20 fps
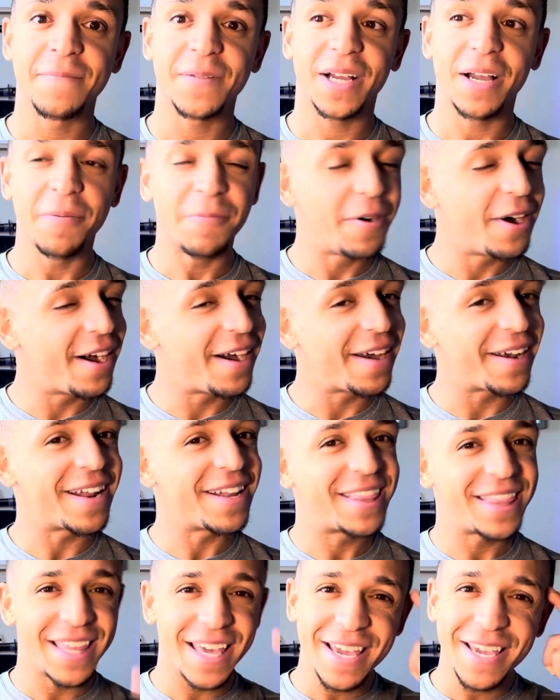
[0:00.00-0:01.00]
Come on, I
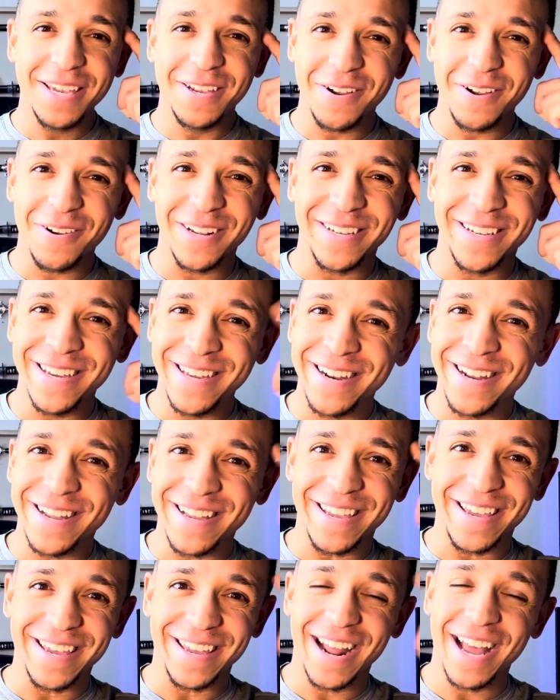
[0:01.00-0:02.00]
think you're
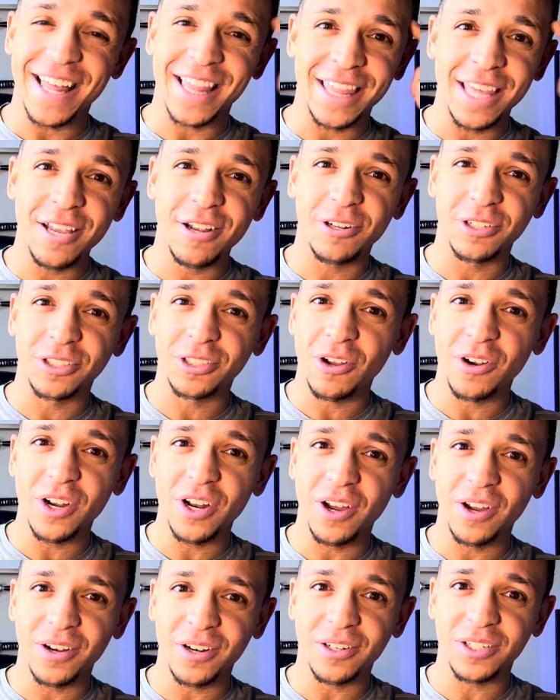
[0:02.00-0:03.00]
getting it. I think you're starting
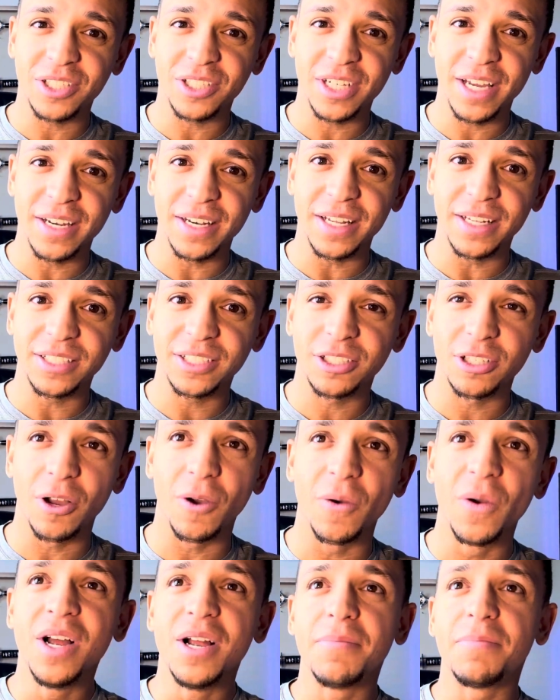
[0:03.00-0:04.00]
to understand it.
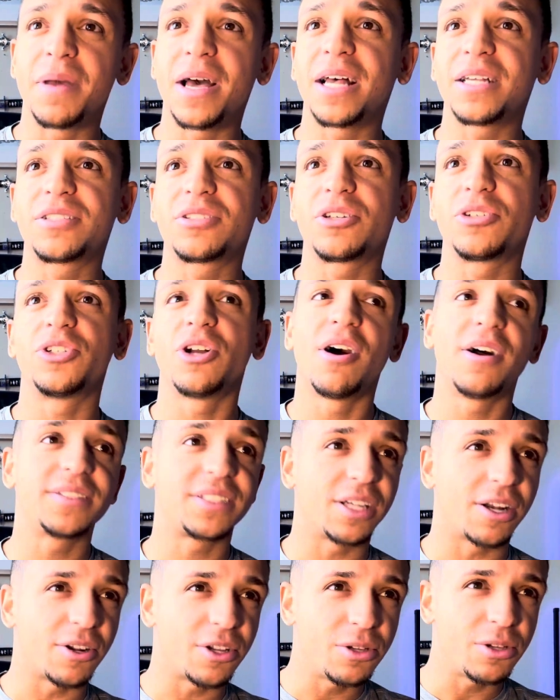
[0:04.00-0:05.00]
So, Master
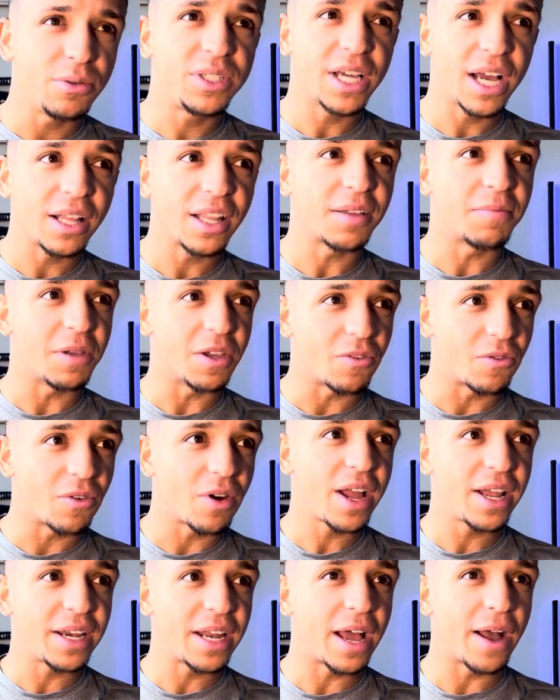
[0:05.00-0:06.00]
Johnson, are you telling me
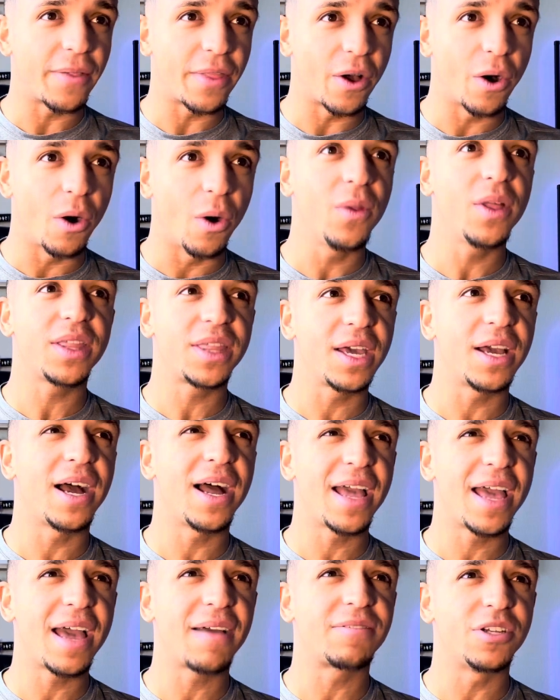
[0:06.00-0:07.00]
right now the only thing
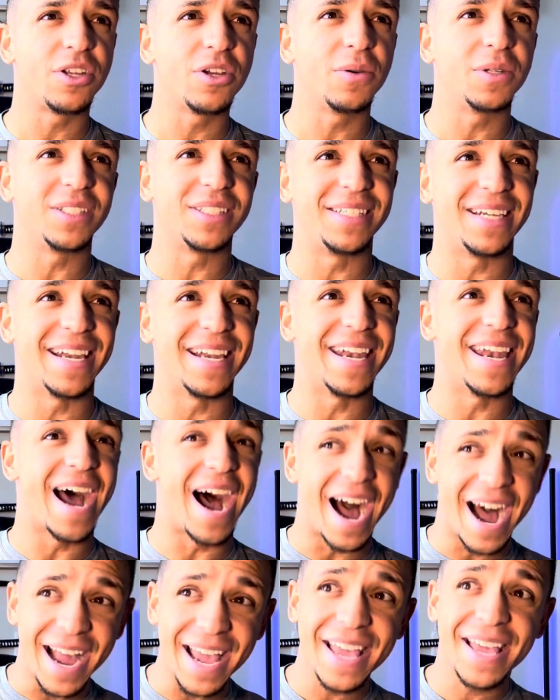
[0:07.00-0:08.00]
I have to do is
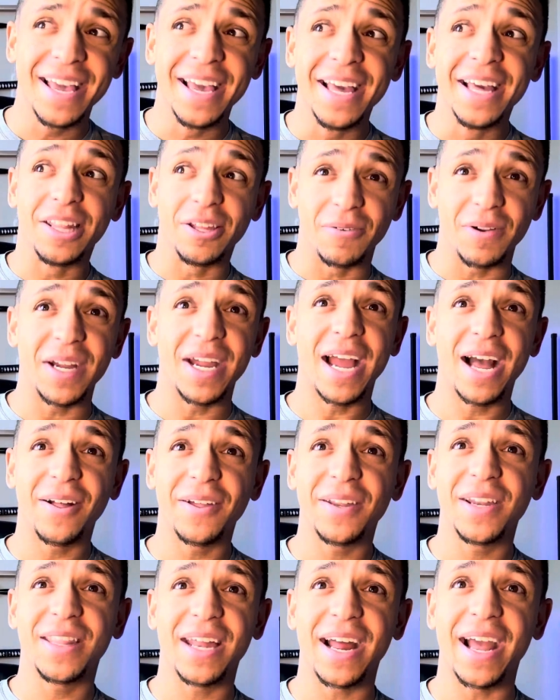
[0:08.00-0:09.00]
deny the
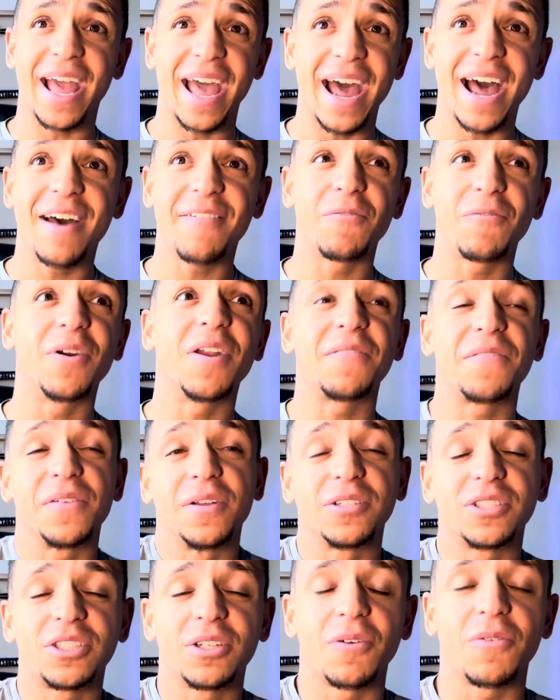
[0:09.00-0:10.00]
reality that I have when it
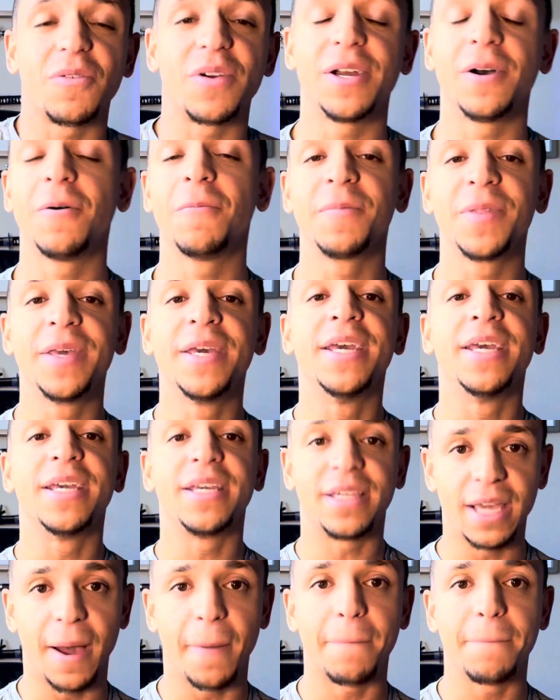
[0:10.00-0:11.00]
feels so real?
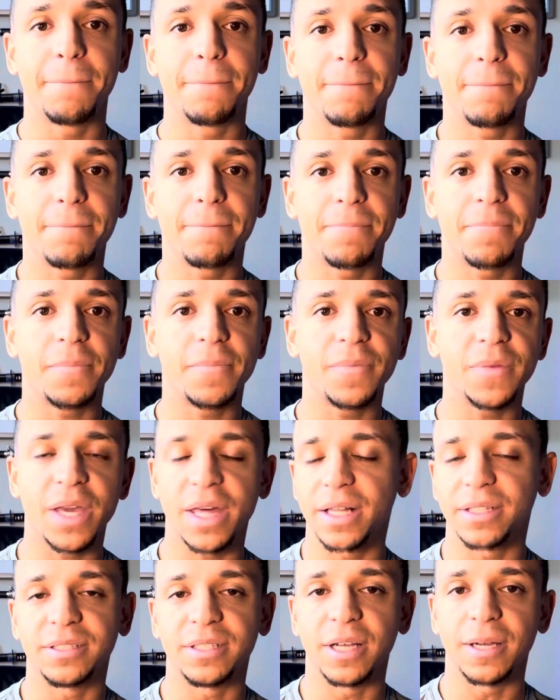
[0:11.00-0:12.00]
Yeah,
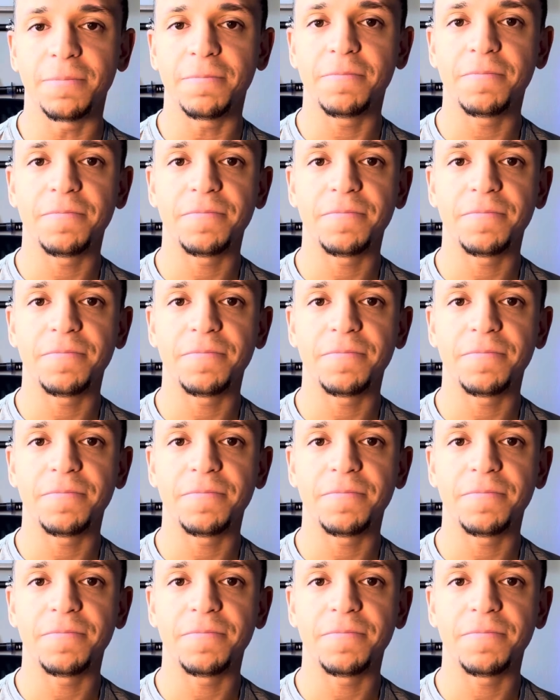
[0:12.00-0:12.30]
that's it.